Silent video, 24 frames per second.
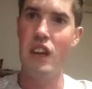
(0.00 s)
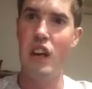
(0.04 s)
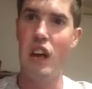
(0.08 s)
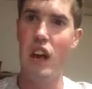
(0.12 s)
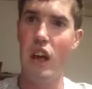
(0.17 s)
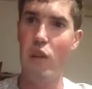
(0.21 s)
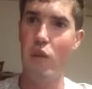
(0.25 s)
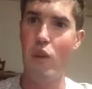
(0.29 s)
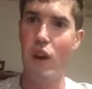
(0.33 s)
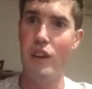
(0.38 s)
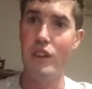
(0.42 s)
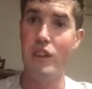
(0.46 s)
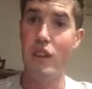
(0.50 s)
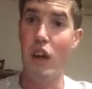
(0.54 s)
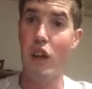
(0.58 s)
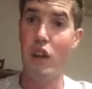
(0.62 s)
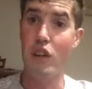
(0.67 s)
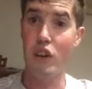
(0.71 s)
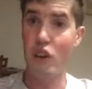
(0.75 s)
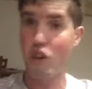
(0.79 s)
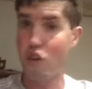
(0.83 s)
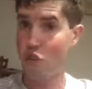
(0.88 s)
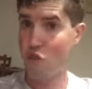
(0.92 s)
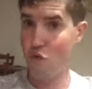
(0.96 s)
otherwise I'll
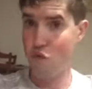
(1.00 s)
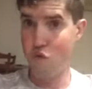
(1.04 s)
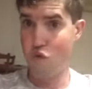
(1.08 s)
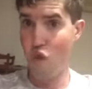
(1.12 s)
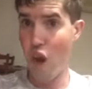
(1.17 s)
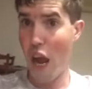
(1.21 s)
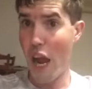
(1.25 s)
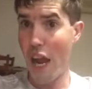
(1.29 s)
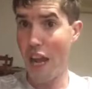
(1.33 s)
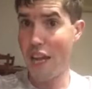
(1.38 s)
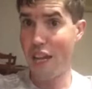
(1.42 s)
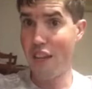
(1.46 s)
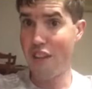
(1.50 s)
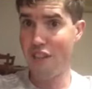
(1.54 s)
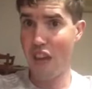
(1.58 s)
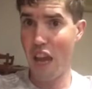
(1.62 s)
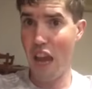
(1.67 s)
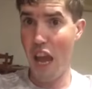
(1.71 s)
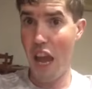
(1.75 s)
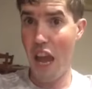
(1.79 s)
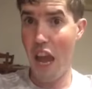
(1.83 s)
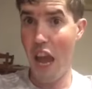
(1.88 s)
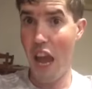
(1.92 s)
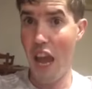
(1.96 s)
go
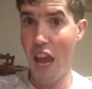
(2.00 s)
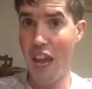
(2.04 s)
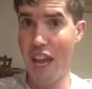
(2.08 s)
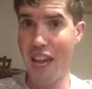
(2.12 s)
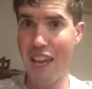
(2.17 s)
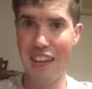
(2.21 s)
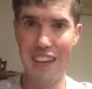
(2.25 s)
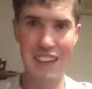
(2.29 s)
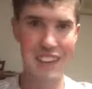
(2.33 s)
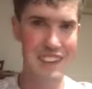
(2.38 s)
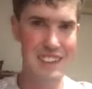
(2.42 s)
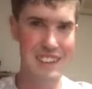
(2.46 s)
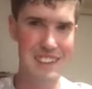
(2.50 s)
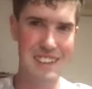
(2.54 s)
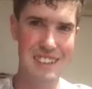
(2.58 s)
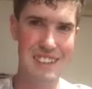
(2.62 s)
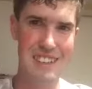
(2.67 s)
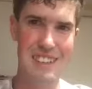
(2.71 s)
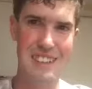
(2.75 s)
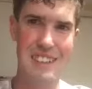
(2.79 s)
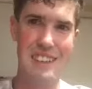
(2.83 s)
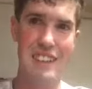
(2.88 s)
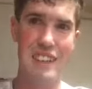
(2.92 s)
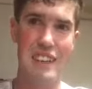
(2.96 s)
crazy.
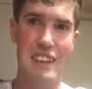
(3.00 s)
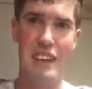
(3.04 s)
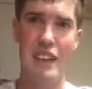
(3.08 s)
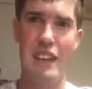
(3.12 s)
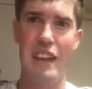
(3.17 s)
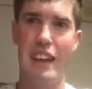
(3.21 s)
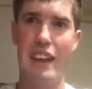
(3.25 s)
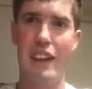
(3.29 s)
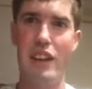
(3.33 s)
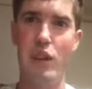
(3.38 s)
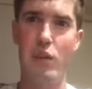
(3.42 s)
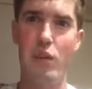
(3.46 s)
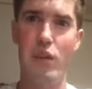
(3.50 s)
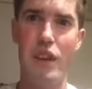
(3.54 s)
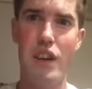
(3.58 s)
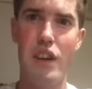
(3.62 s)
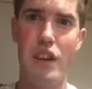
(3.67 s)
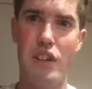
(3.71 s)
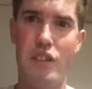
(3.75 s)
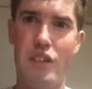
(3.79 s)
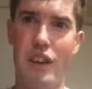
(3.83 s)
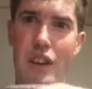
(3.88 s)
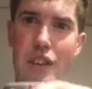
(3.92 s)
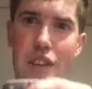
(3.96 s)
And I don't want to go
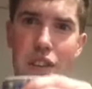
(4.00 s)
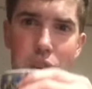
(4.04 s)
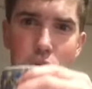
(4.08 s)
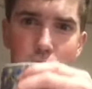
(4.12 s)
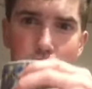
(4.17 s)
crazy.